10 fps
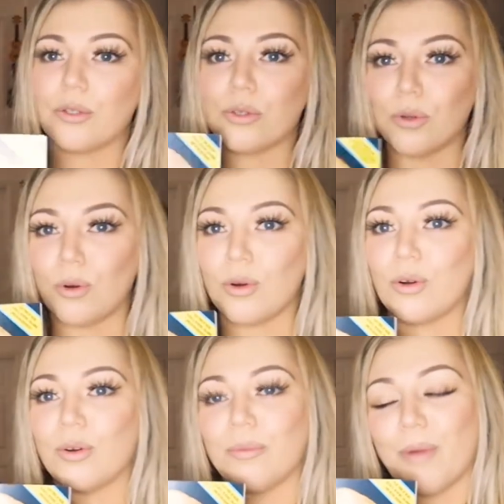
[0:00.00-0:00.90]

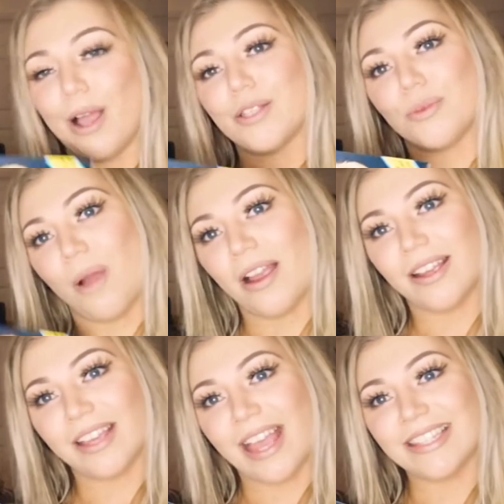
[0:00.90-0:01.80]
so much
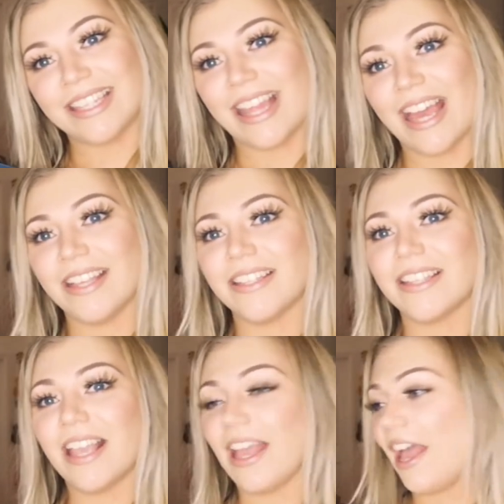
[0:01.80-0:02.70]
work into
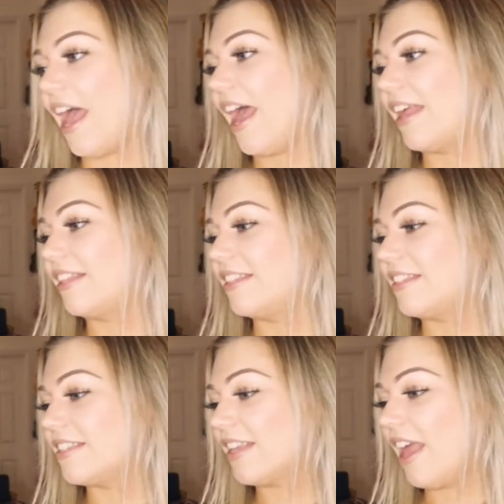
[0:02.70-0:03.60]
this,
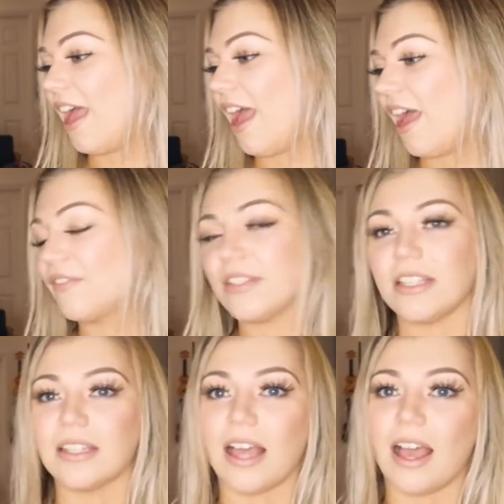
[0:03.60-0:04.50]
and I've
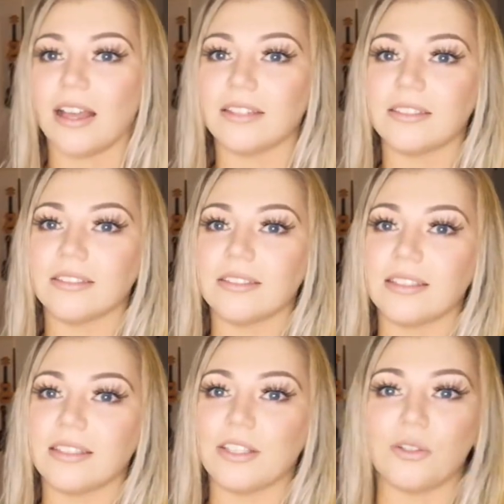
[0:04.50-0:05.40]
seen that,
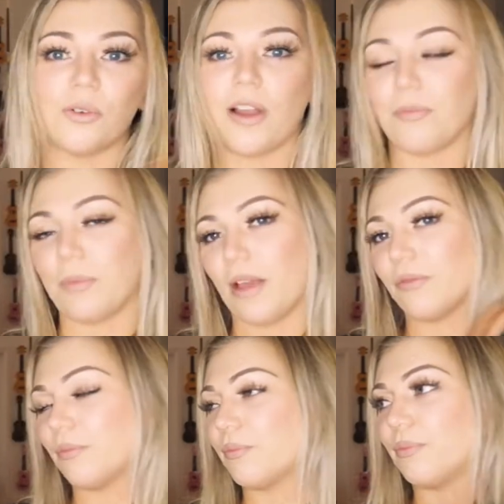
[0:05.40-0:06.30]
you know, I've
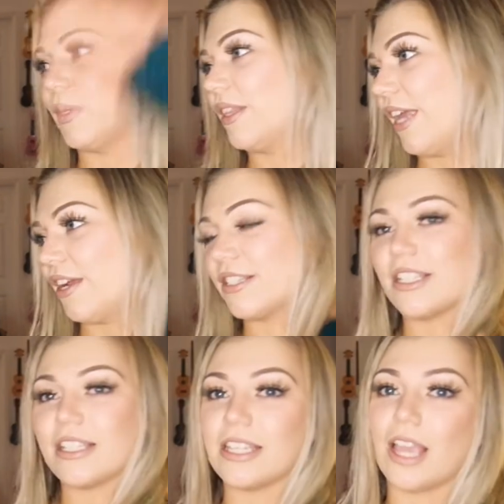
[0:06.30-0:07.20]
been there to
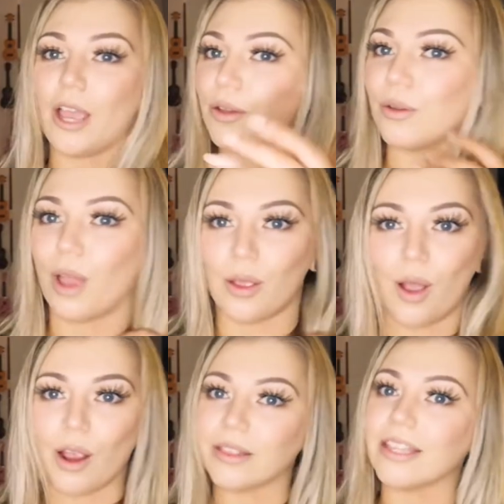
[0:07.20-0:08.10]
see how
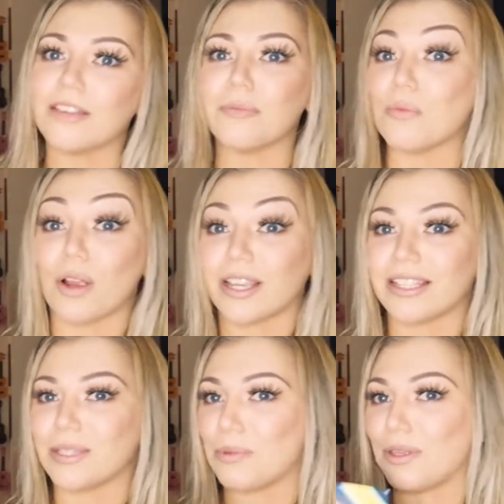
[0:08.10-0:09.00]
hard they've been
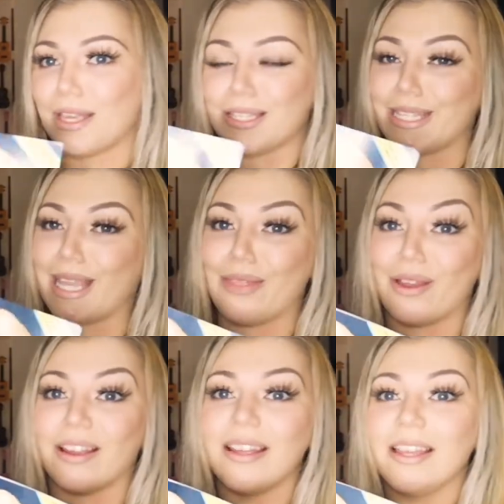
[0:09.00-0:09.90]
working to put this
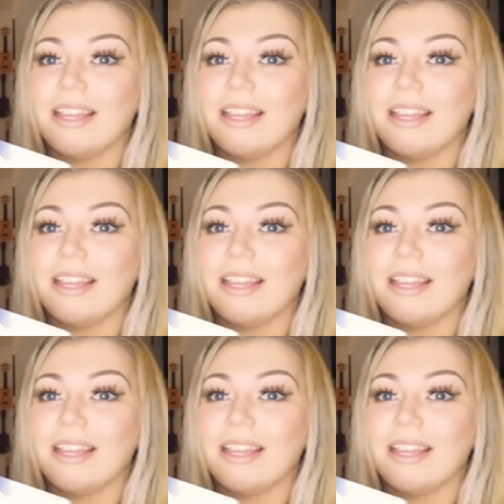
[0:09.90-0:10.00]
together